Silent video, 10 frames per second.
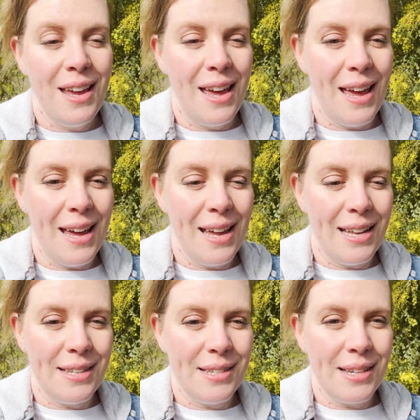
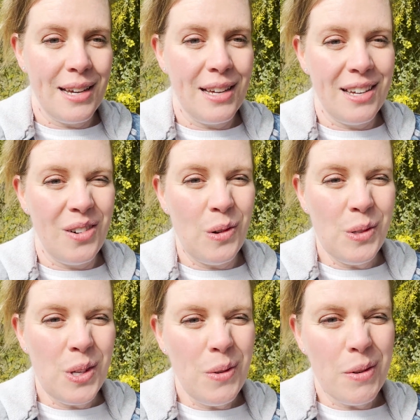And
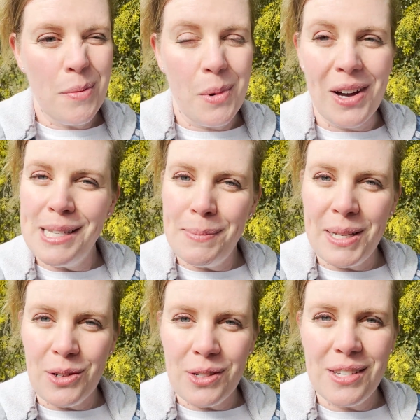also, it reminds
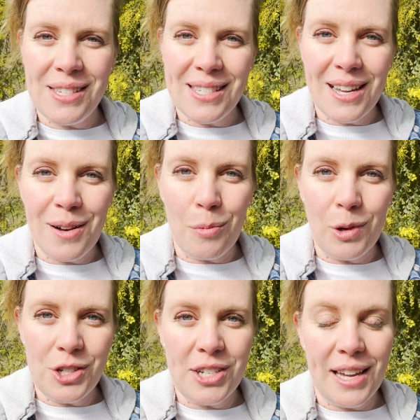me not to start
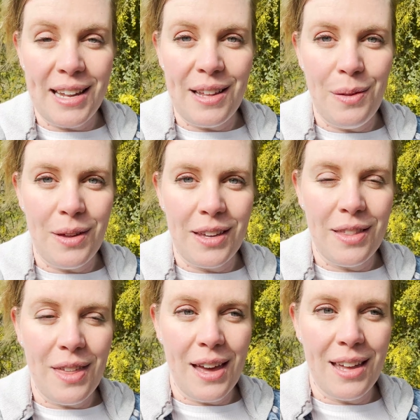watching
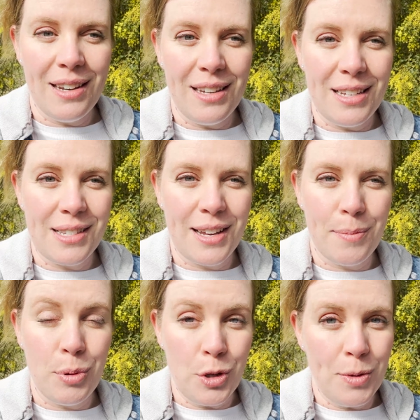anything that is going
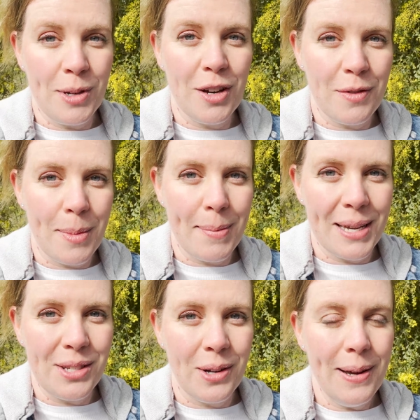to push me over my
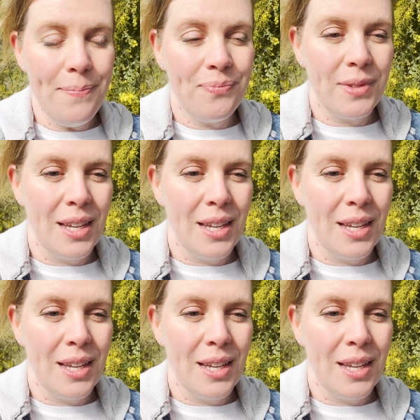bedtime,